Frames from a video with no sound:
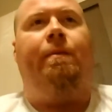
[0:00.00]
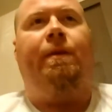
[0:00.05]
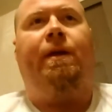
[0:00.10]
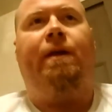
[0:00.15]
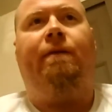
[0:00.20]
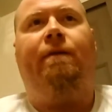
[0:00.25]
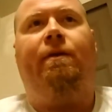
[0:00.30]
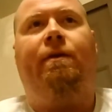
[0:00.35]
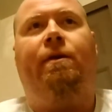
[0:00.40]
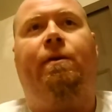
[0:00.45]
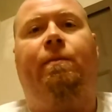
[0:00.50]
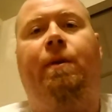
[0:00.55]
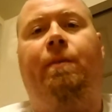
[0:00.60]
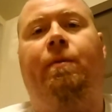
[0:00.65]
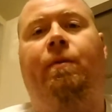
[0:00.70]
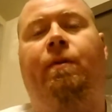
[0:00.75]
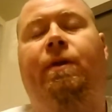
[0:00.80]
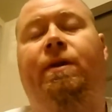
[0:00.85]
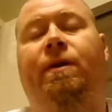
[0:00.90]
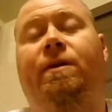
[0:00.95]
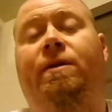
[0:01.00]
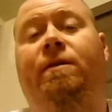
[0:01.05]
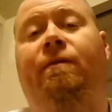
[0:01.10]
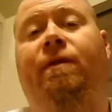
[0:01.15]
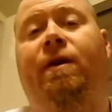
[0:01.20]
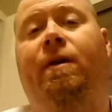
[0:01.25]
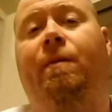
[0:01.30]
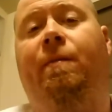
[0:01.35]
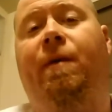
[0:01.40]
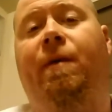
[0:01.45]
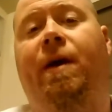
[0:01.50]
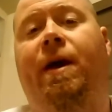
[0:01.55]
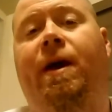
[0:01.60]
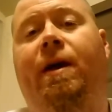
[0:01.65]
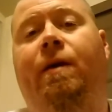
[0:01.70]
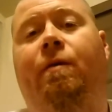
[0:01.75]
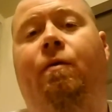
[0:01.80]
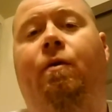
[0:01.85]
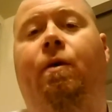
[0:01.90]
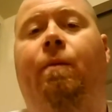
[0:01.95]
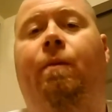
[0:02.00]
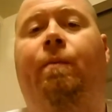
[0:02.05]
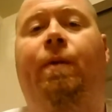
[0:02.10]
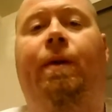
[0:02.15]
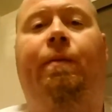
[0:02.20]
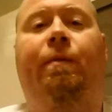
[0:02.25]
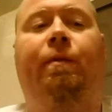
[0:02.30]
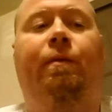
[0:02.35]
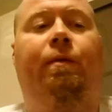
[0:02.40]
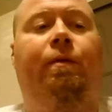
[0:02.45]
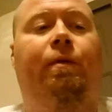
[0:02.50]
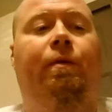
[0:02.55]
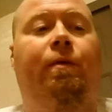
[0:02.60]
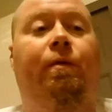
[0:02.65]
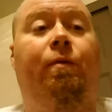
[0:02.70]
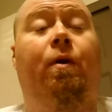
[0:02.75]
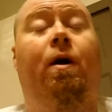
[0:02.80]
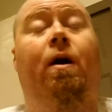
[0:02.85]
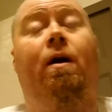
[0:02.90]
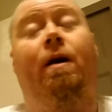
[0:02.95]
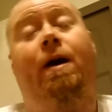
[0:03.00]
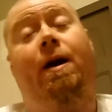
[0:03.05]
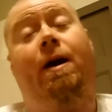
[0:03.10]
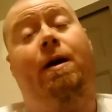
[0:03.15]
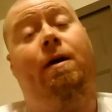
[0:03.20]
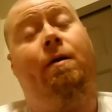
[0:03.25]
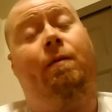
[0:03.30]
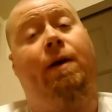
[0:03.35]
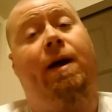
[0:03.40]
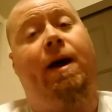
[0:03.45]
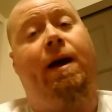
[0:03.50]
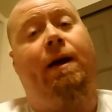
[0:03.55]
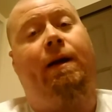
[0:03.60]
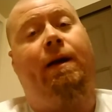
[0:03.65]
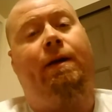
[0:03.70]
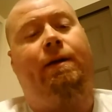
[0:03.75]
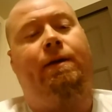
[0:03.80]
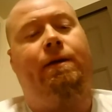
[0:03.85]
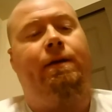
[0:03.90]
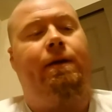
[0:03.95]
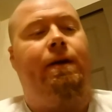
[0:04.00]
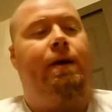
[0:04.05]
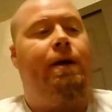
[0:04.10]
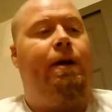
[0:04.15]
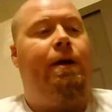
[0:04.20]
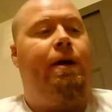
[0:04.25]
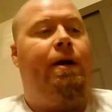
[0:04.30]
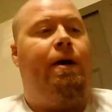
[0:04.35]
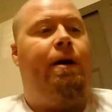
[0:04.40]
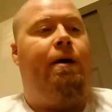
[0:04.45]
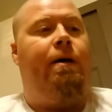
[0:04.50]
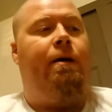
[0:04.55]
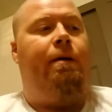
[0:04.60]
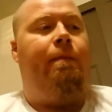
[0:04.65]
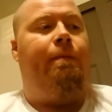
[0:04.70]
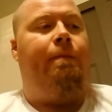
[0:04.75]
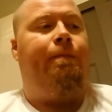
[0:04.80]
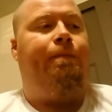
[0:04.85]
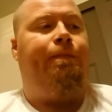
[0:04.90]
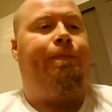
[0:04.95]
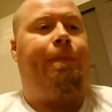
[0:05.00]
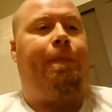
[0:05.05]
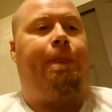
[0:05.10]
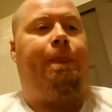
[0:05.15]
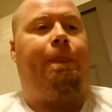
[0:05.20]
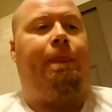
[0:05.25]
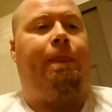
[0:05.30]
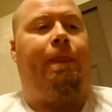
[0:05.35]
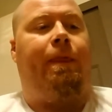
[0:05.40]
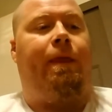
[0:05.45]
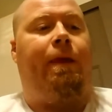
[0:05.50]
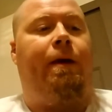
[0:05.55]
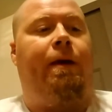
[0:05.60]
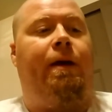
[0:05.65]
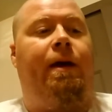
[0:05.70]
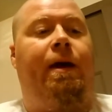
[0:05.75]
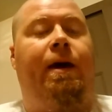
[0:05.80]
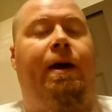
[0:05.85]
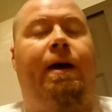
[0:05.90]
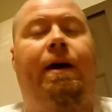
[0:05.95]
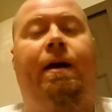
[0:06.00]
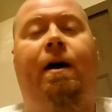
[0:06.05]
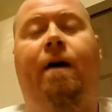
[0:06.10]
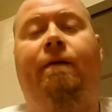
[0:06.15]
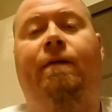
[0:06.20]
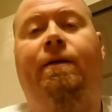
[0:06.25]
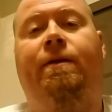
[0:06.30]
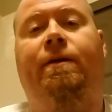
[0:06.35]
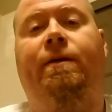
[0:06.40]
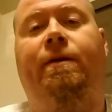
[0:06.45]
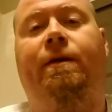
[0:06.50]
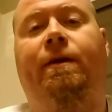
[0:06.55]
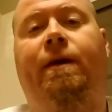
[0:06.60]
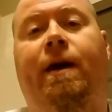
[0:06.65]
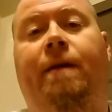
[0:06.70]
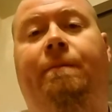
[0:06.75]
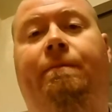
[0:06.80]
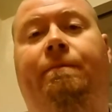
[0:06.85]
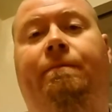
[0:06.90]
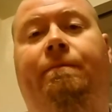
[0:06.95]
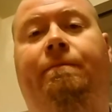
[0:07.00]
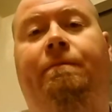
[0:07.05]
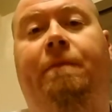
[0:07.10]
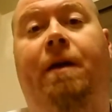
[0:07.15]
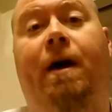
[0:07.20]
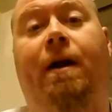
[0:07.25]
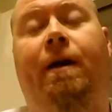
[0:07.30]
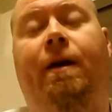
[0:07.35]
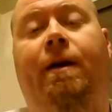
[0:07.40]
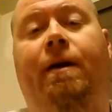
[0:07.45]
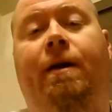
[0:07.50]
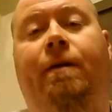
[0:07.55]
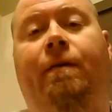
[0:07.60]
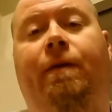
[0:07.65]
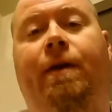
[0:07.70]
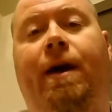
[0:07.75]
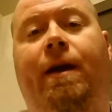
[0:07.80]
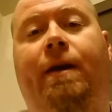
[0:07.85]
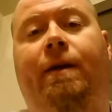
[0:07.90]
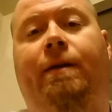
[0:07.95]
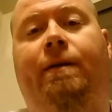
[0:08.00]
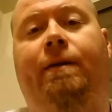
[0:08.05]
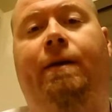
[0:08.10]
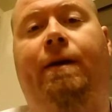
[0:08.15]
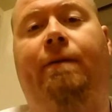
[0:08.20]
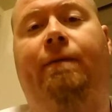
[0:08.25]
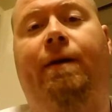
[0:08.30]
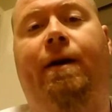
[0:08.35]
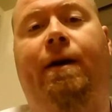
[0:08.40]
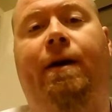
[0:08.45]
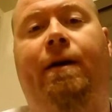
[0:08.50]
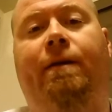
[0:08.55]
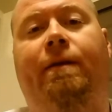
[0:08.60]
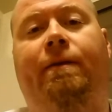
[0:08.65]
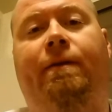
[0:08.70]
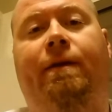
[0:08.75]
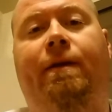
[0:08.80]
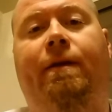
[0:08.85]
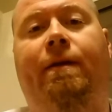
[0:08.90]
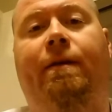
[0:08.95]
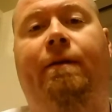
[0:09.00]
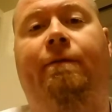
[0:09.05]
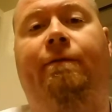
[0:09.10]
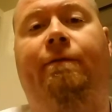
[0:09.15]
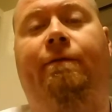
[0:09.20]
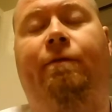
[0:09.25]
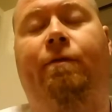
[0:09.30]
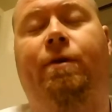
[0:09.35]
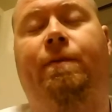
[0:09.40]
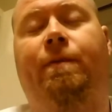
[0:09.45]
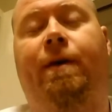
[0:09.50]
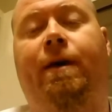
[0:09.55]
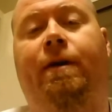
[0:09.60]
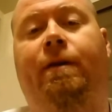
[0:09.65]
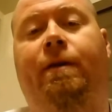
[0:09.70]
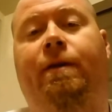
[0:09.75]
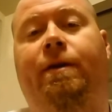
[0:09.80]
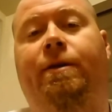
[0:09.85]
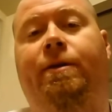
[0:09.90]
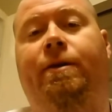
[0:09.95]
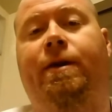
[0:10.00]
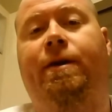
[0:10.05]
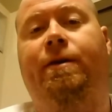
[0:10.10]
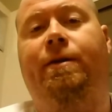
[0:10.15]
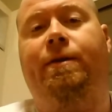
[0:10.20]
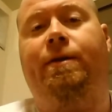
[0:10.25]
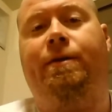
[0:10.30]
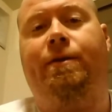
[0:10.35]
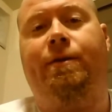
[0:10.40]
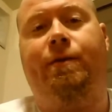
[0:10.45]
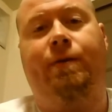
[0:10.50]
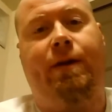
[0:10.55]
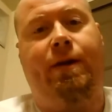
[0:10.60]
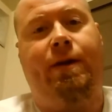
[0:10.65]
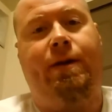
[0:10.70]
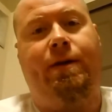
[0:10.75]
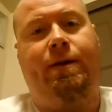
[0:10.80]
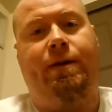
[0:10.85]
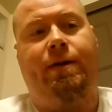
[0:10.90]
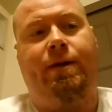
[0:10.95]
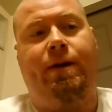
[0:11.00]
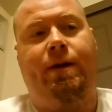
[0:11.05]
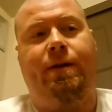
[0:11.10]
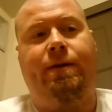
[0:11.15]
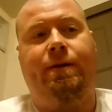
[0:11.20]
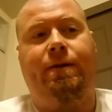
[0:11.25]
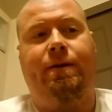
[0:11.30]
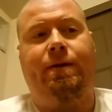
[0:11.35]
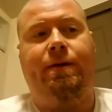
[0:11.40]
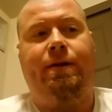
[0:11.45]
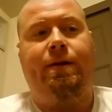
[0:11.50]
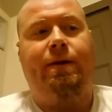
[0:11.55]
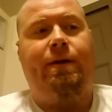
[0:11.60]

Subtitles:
given to people in severe pain or people who are heroin addicts. And obviously I'm not a heroin addict. I've got 4 spinal injuries and 2 knee injuries,